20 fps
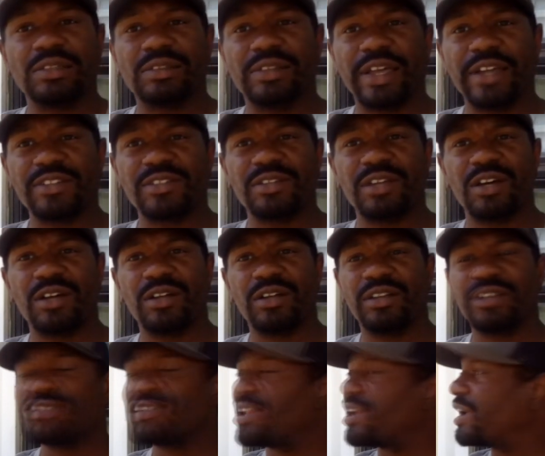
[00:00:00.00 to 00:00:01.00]
That's
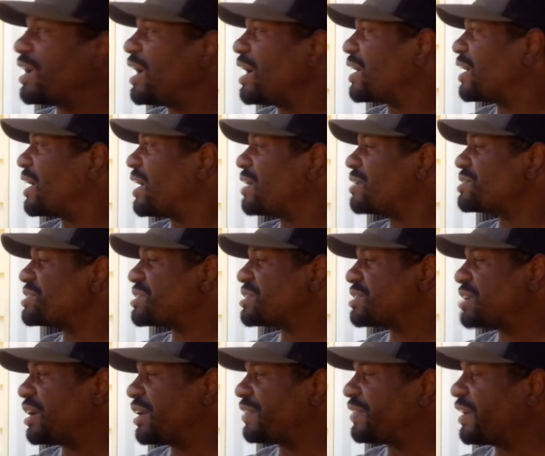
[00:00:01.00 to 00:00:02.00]
all I got, guys.
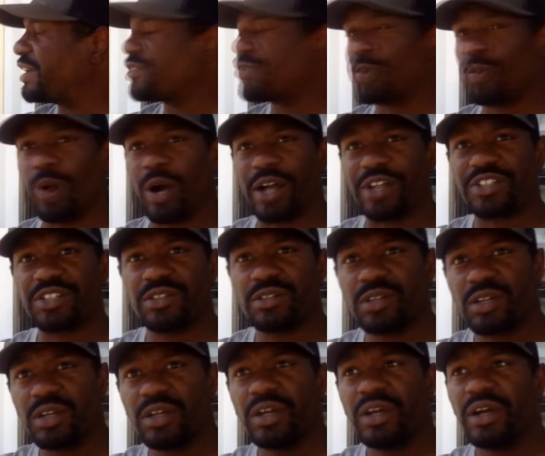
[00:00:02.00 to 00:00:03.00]
Thanks for watching.
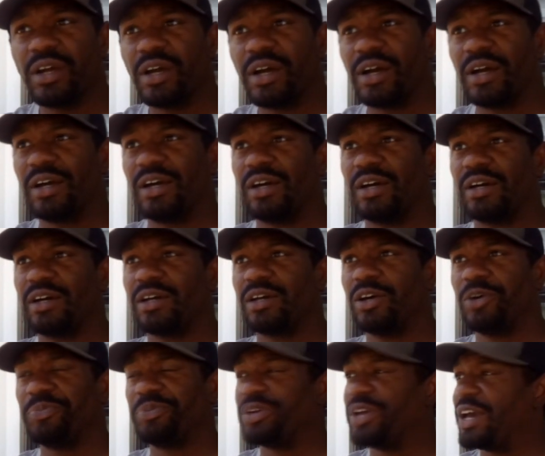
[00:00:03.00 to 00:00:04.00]

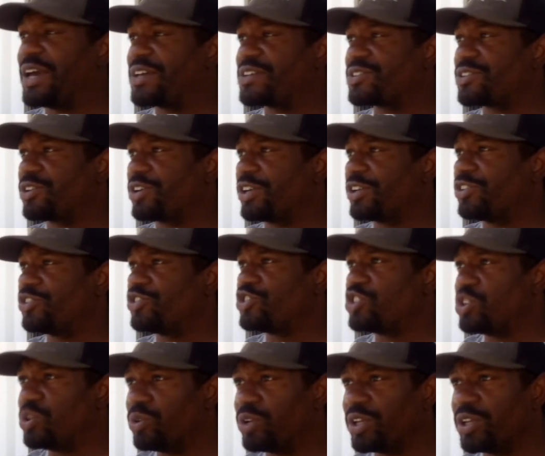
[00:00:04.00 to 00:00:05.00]
Hope you guys are
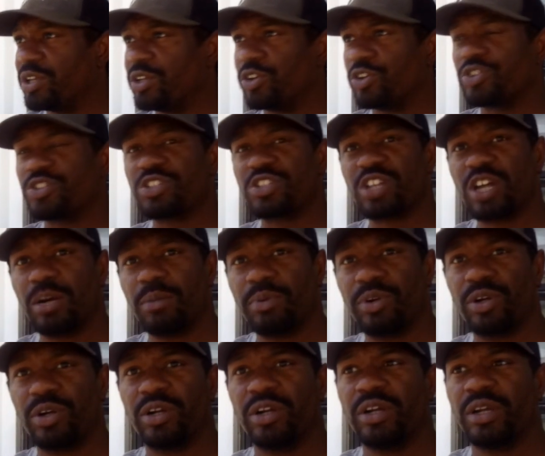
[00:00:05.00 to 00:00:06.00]
enjoying your
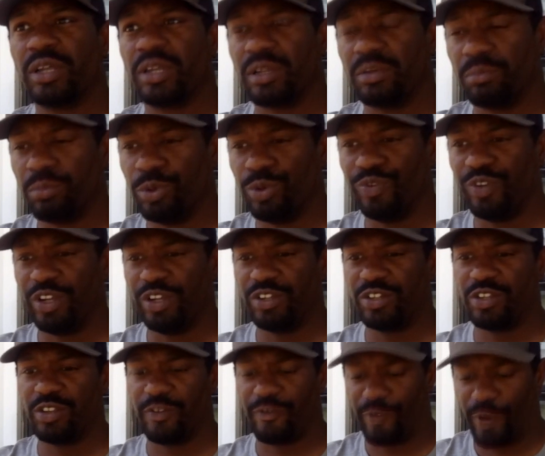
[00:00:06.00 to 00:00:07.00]
summer and moving into
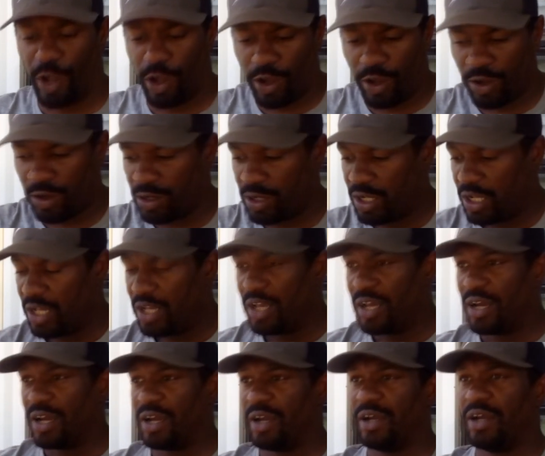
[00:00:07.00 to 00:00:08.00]
the fall.
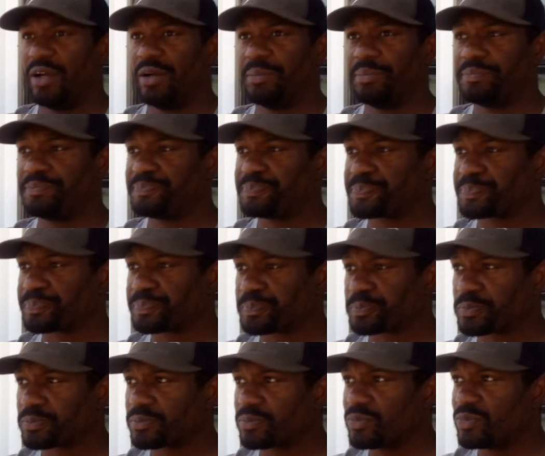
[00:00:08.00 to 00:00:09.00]

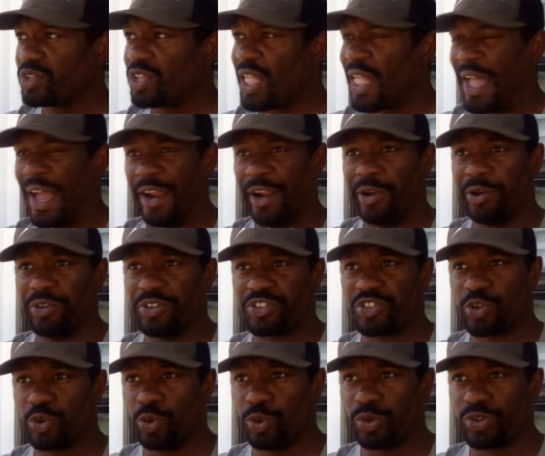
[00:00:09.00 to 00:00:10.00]
I know the
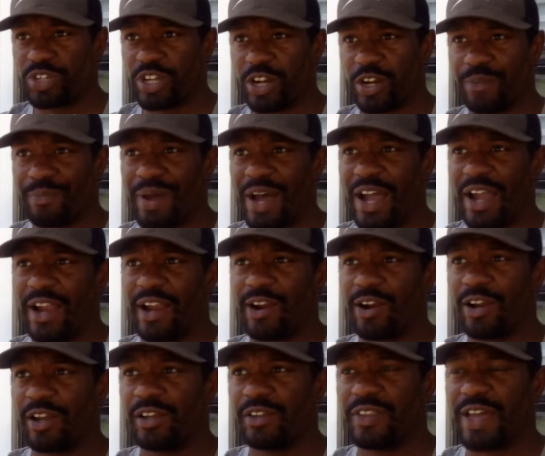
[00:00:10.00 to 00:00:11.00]
schools here in my
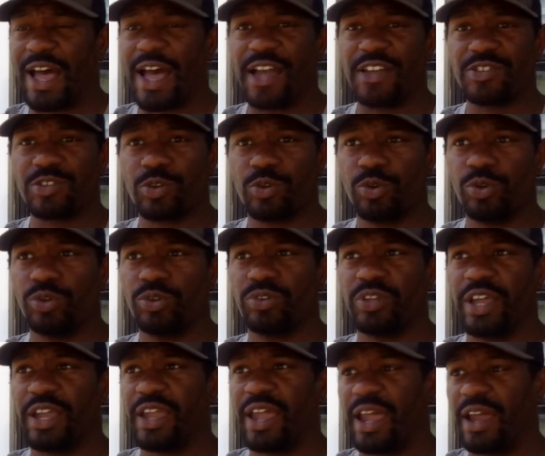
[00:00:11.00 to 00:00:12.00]
area, the high school,
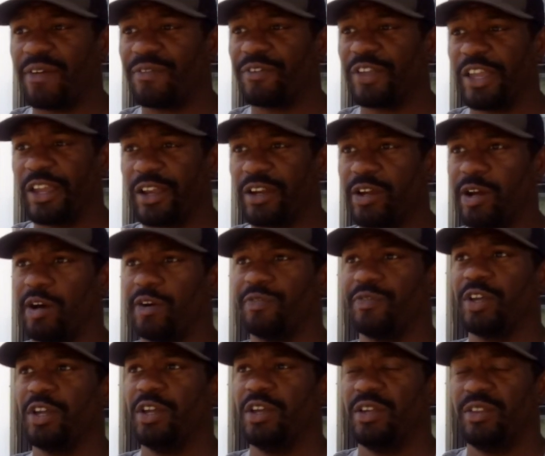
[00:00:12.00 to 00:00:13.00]
they have kicked off
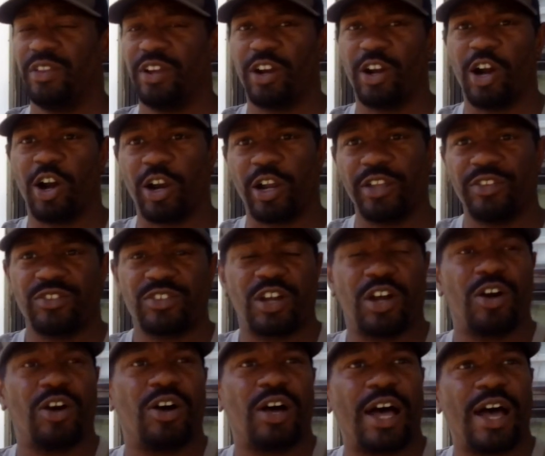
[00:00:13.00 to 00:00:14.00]
their
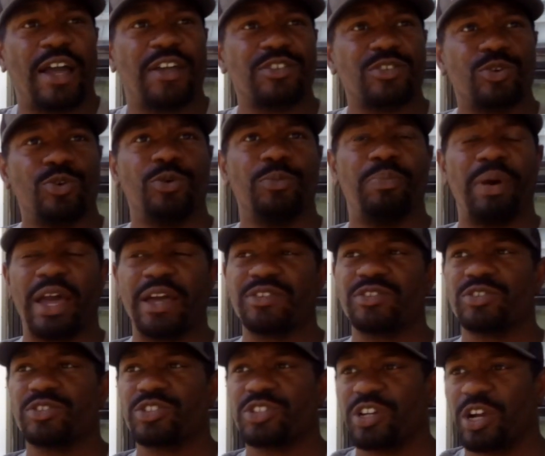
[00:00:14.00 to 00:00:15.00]
Arkansas High School
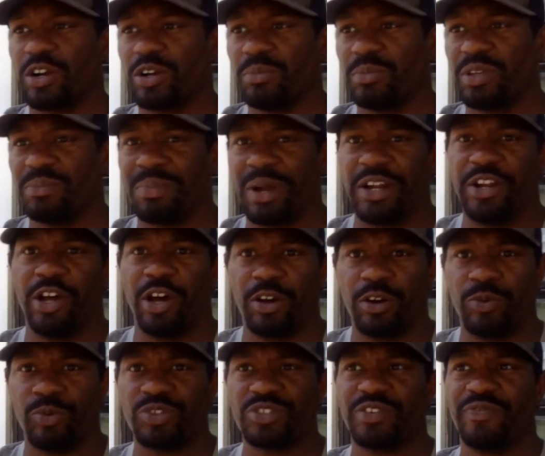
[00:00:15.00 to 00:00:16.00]
Bassers Tournament. My
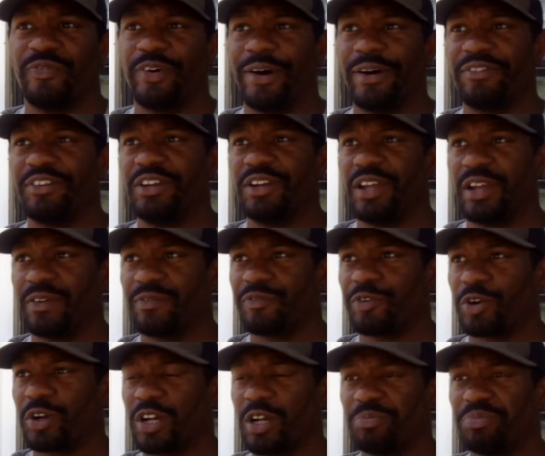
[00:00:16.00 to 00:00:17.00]
daughter was involved in that for
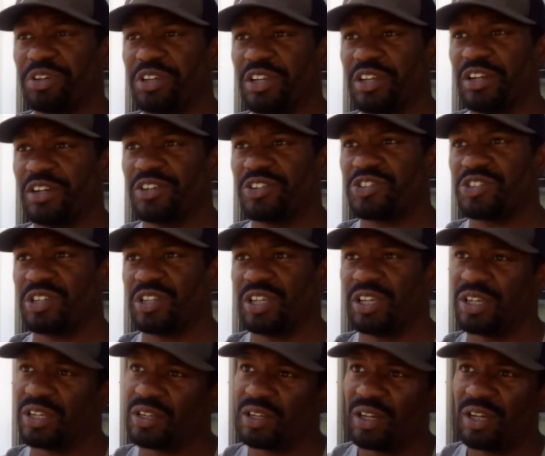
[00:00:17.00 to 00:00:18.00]
a couple of years, and
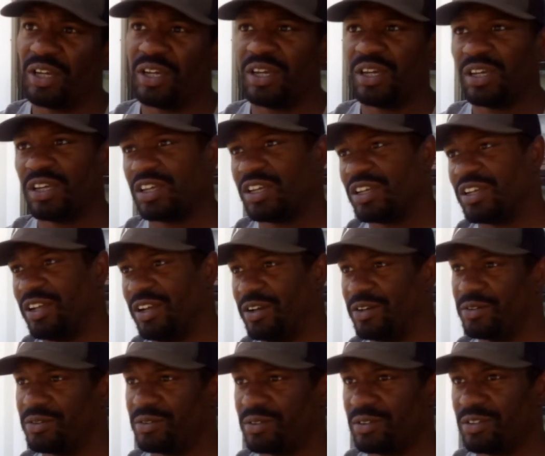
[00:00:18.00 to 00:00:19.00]
then, you
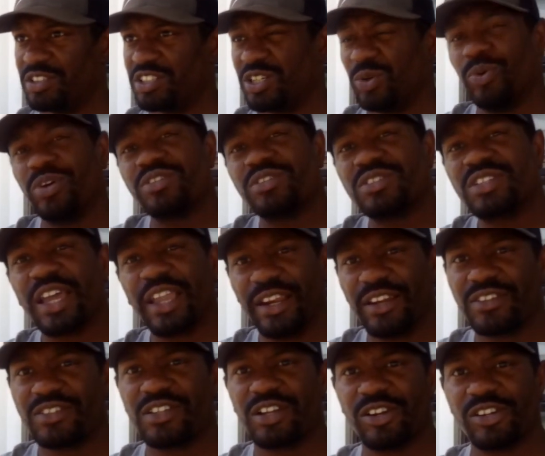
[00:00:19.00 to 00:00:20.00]
know, she wasn't taking
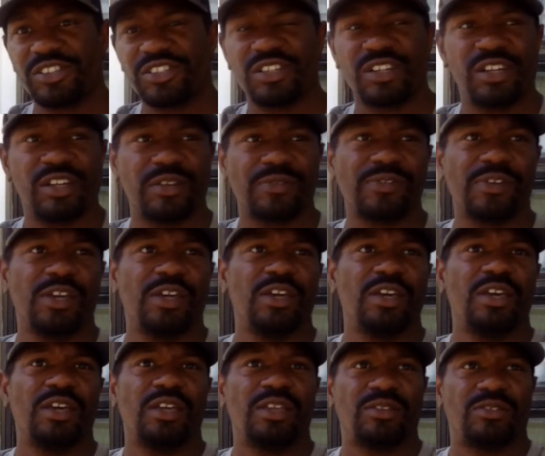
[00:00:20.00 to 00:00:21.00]
it serious enough,
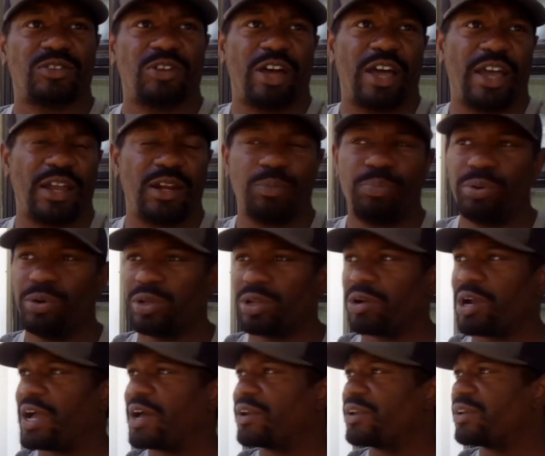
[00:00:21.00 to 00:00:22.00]
so I had to pull her
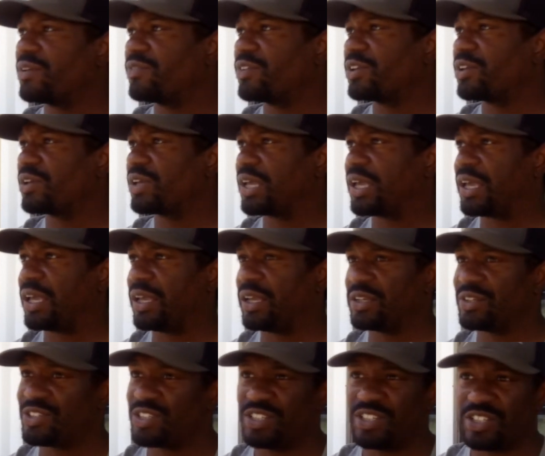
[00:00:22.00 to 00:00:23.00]
out of it, and
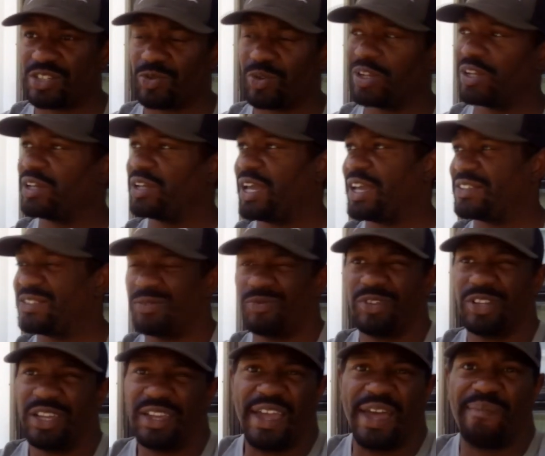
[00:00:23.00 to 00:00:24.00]
she just really hasn't
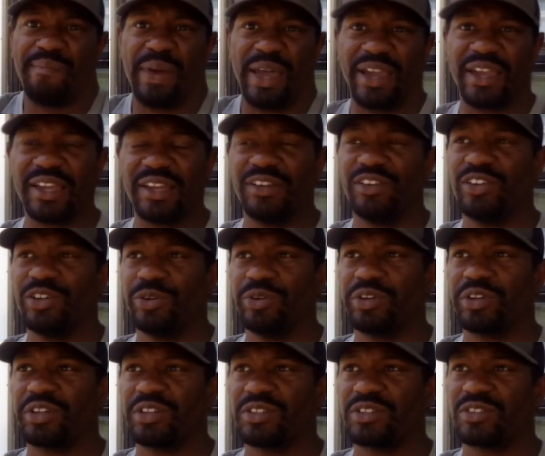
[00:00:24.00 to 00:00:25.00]
really got back into it,
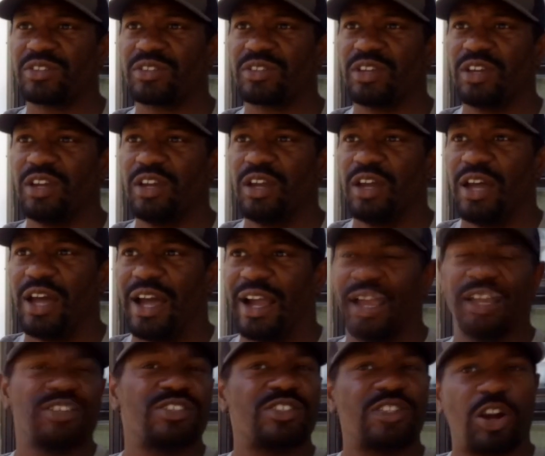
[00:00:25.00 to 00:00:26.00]
because I
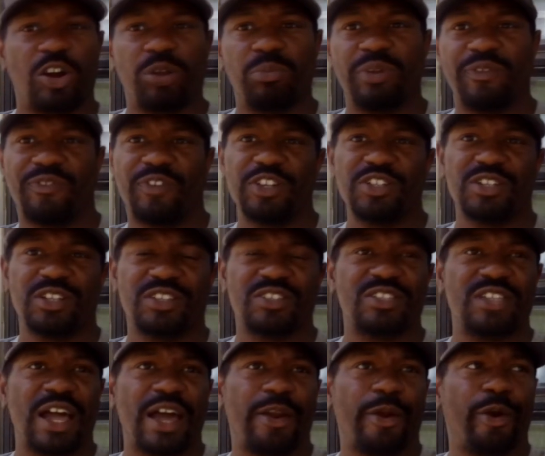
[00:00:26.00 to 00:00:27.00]
guess tournament fishing is
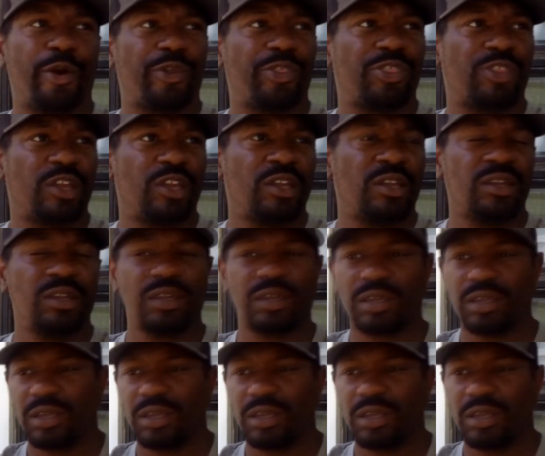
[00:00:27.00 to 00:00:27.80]
not her thing.